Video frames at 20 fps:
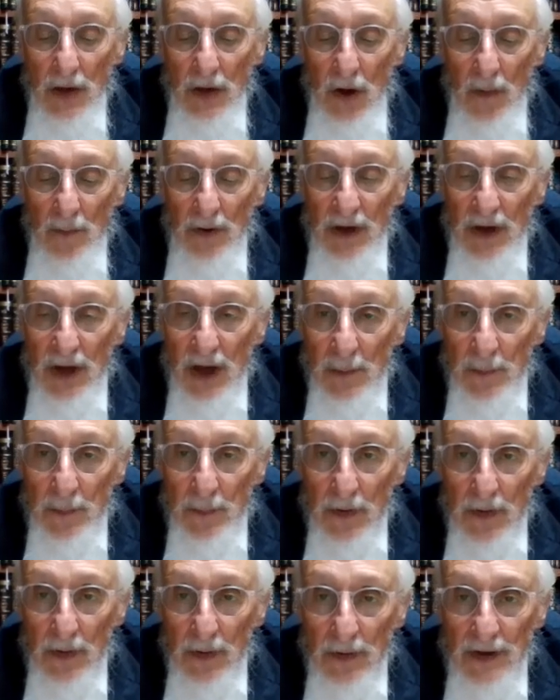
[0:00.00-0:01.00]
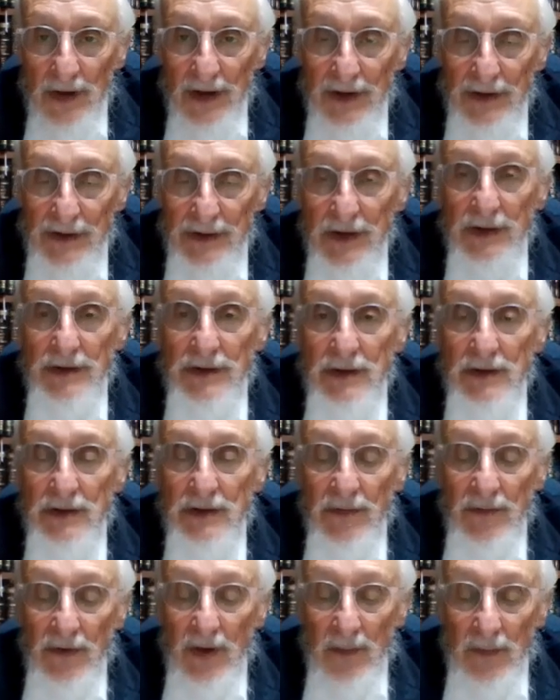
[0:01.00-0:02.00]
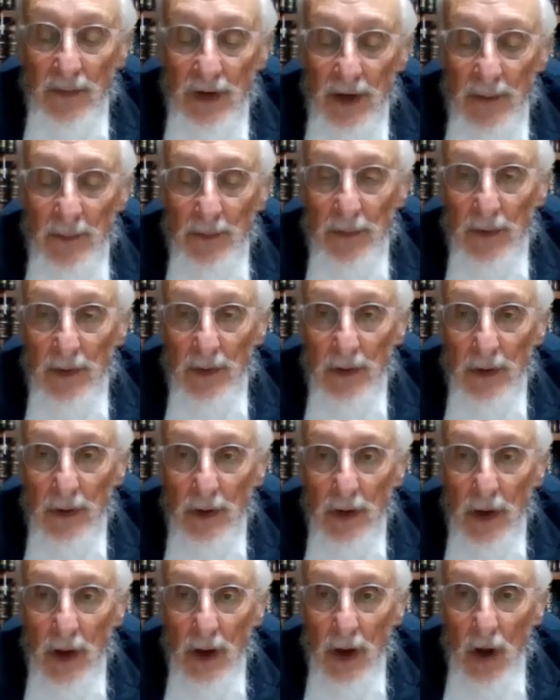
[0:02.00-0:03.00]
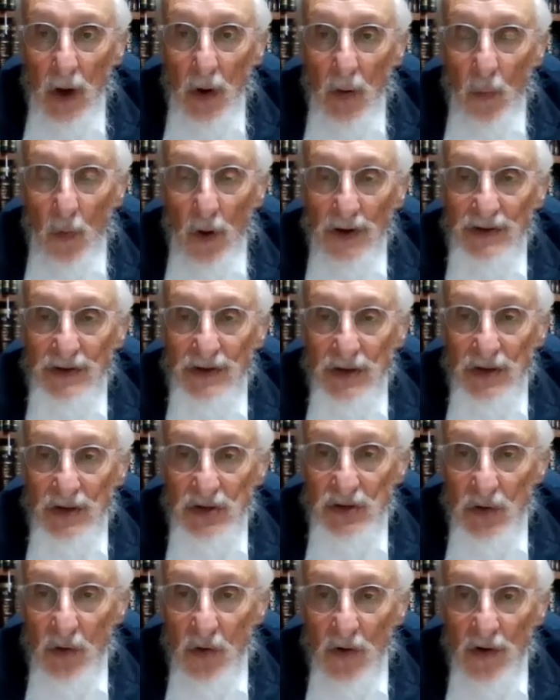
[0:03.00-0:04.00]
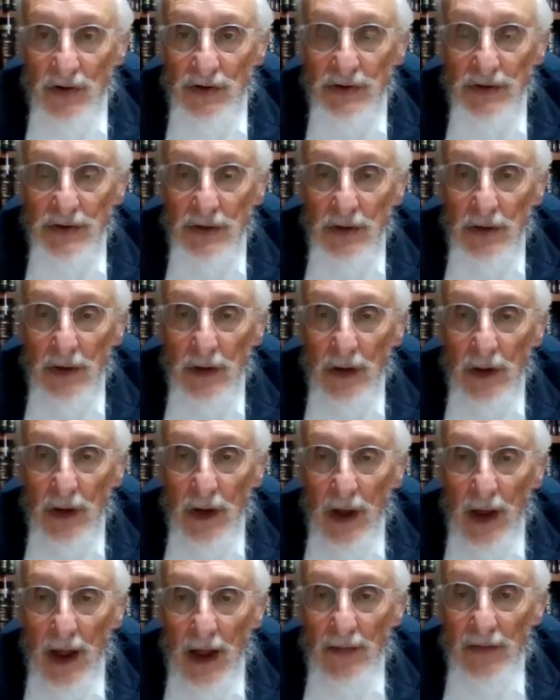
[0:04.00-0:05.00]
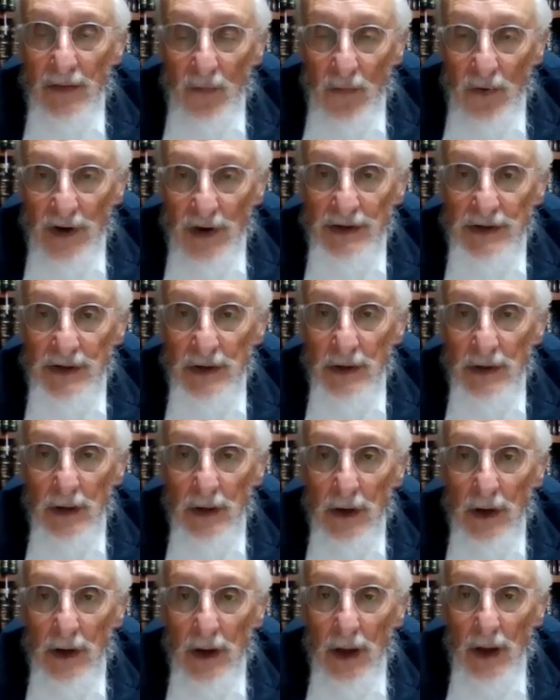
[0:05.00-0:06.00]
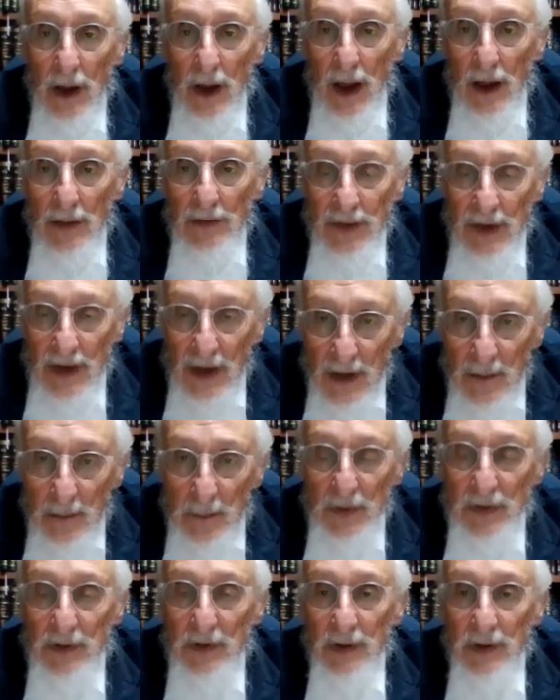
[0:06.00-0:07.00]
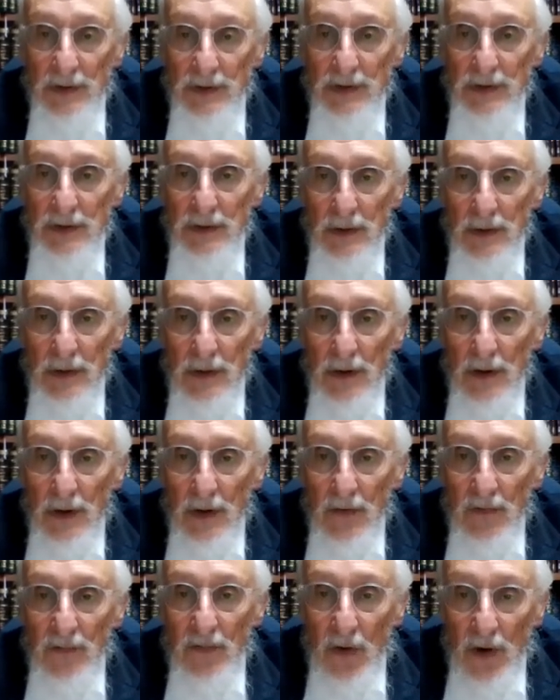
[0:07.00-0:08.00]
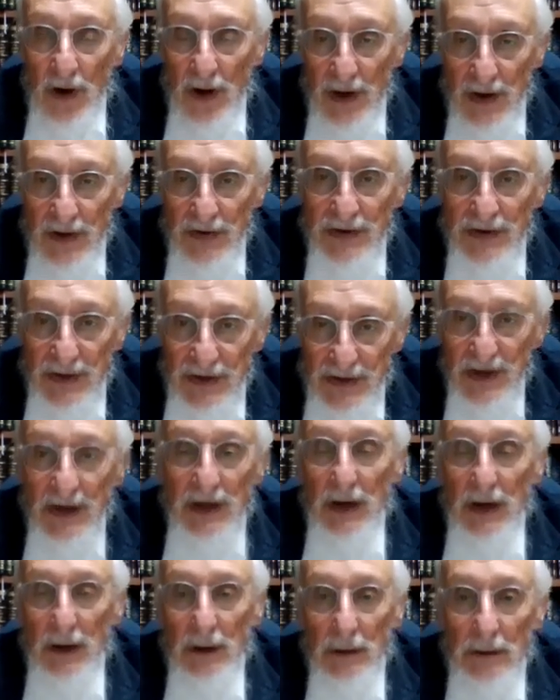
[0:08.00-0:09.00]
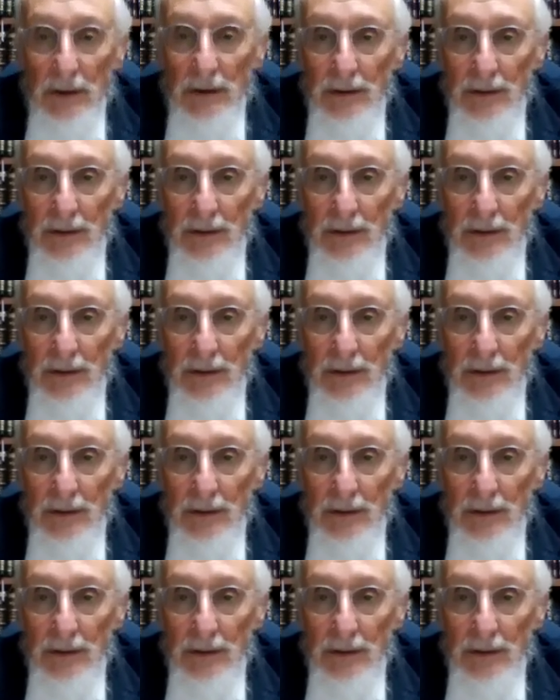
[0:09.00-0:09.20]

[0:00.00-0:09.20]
Yom Kippur, the existence of Yom Kippur was the source and the reason and the impetus for his sinning,